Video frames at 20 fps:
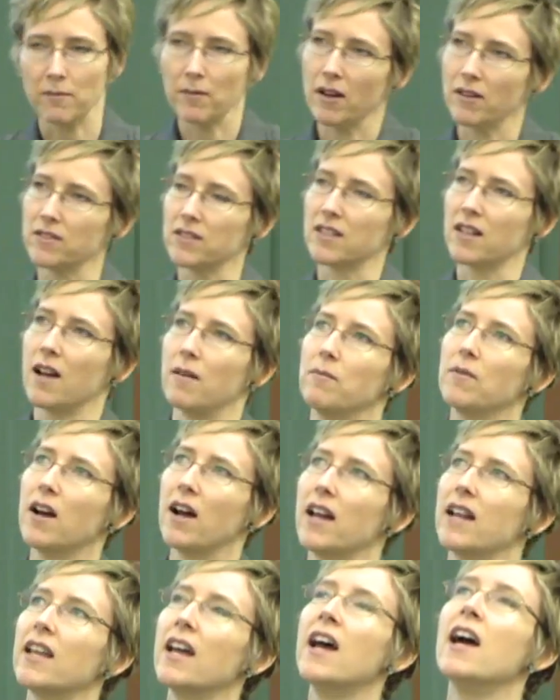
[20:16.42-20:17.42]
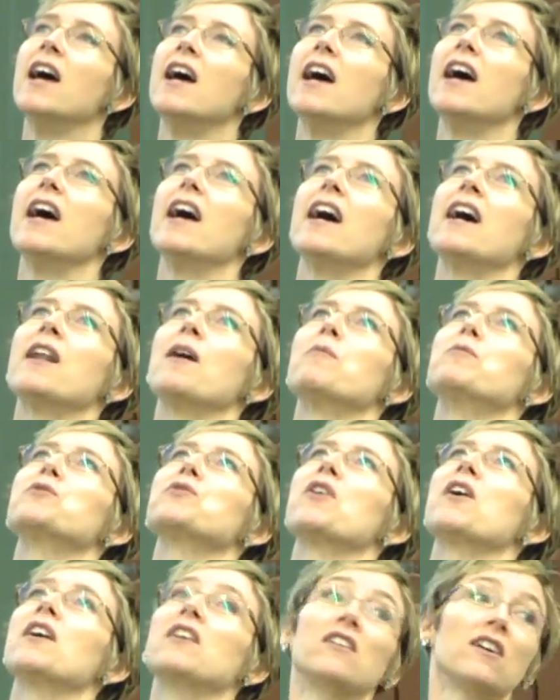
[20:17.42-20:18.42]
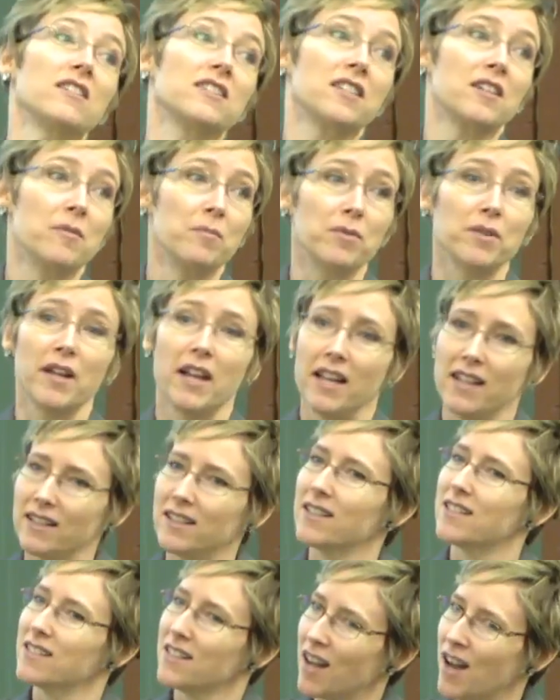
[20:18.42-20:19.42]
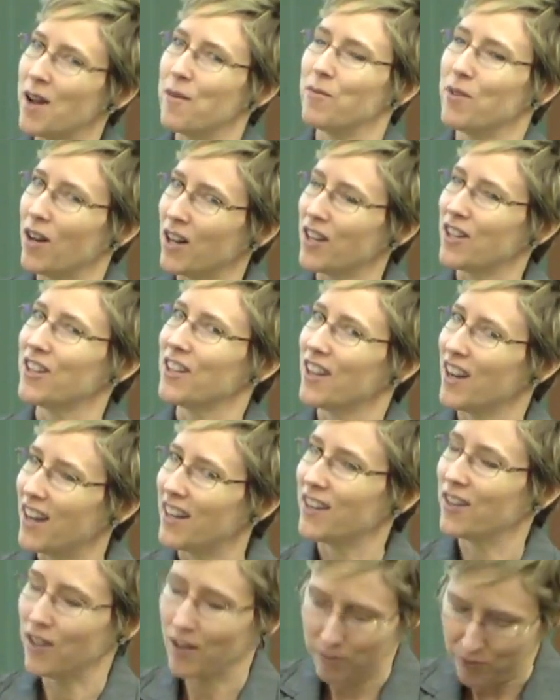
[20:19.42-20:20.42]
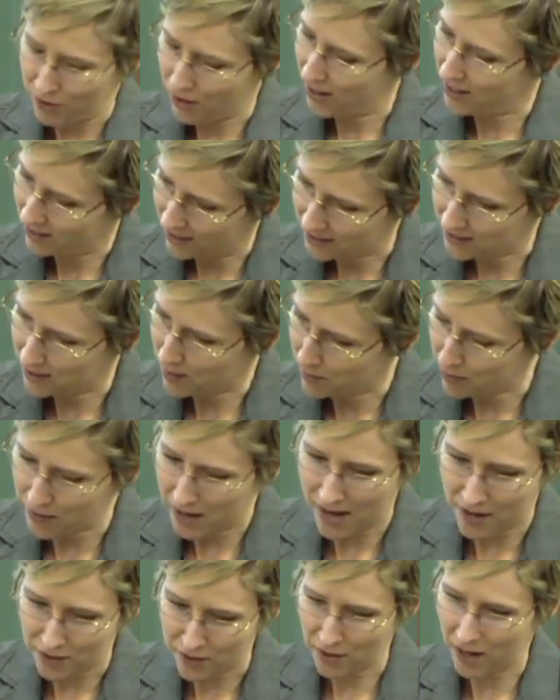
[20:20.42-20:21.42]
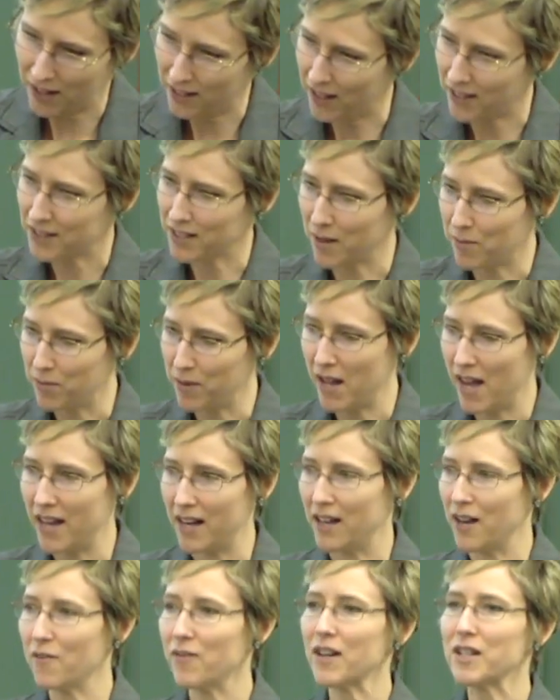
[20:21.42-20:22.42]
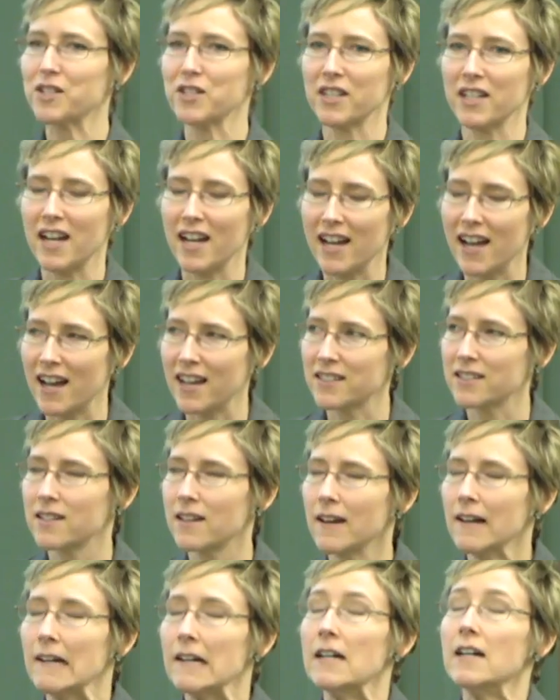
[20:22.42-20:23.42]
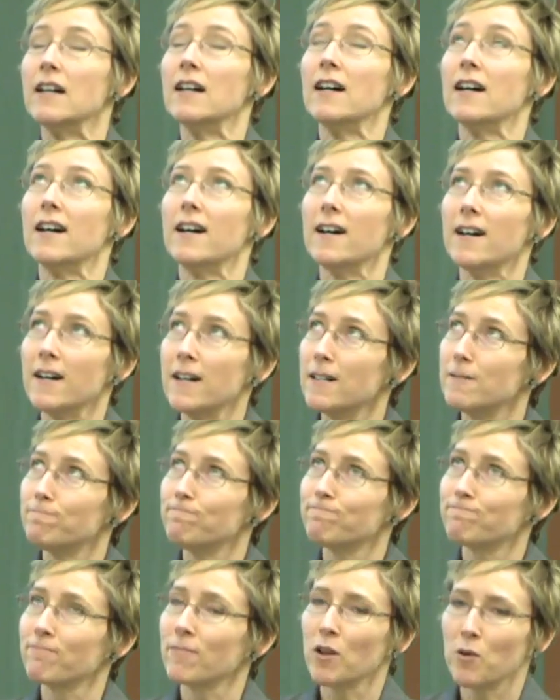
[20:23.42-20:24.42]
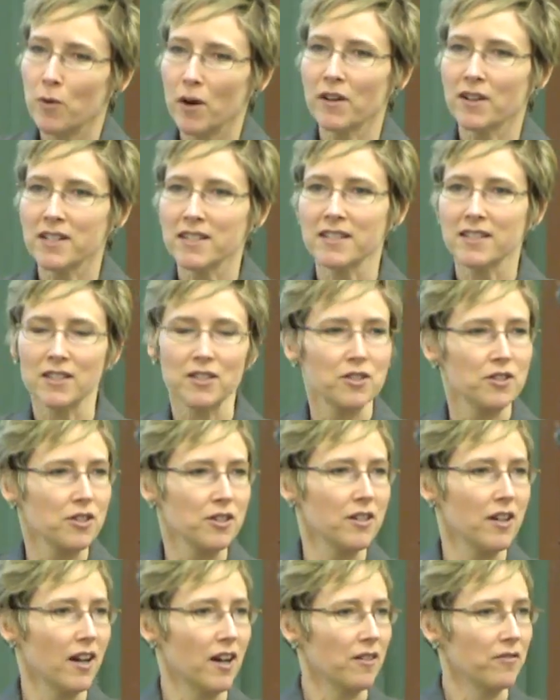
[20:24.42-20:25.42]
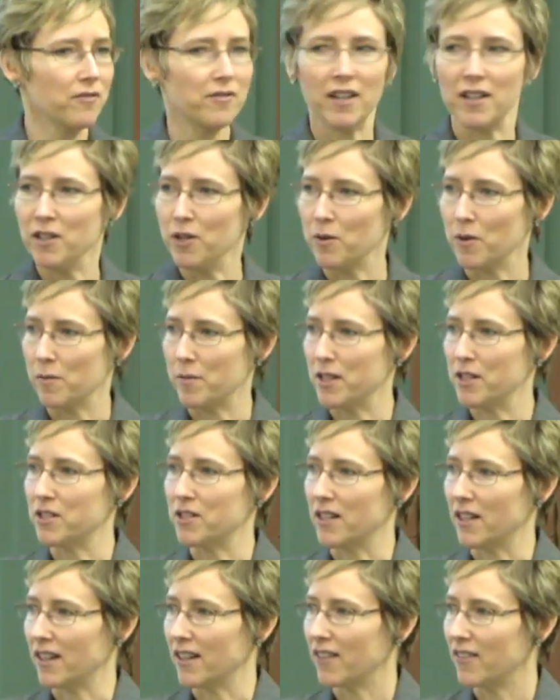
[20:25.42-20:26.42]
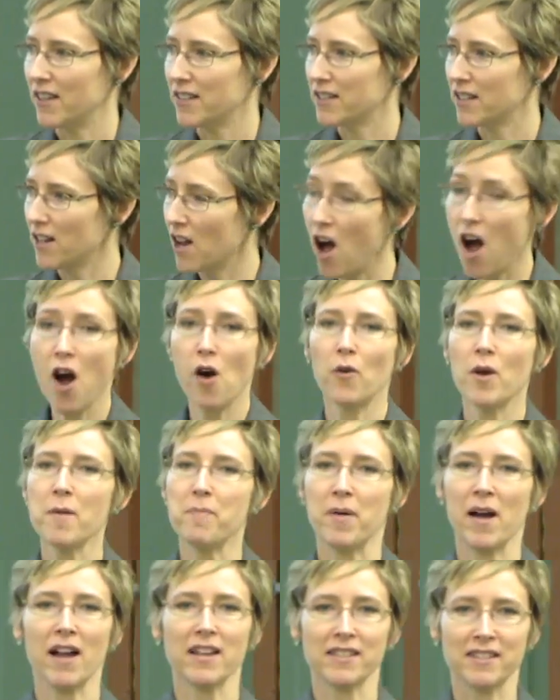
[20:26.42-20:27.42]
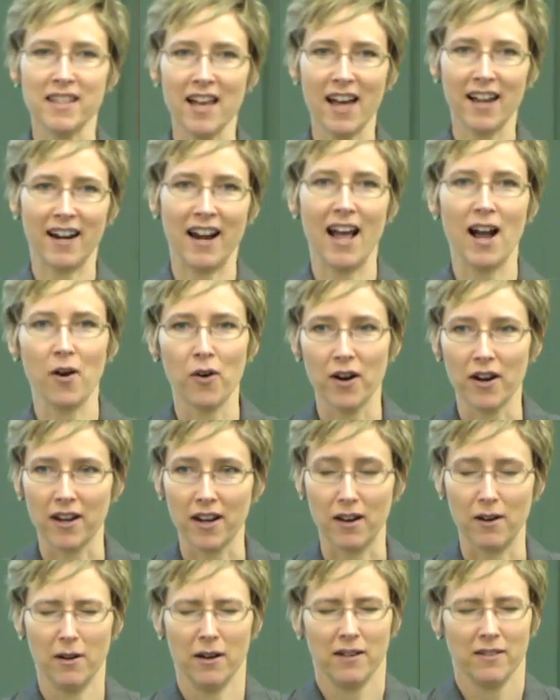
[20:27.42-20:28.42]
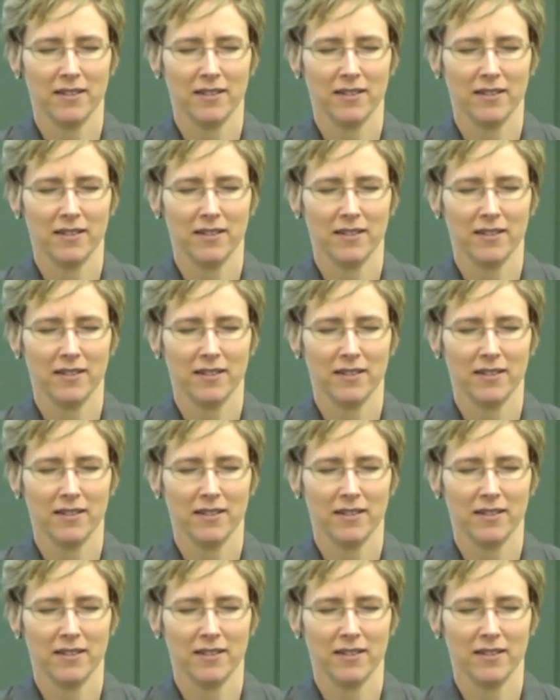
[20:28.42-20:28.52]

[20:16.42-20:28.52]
mountains, and I'm not. And I'm trying not to complain because I'm not a good hiker. I'm trying not to complain. And eventually I ask, where is this turnoff that you were mentioning? And they said, oh, we passed that an hour ago.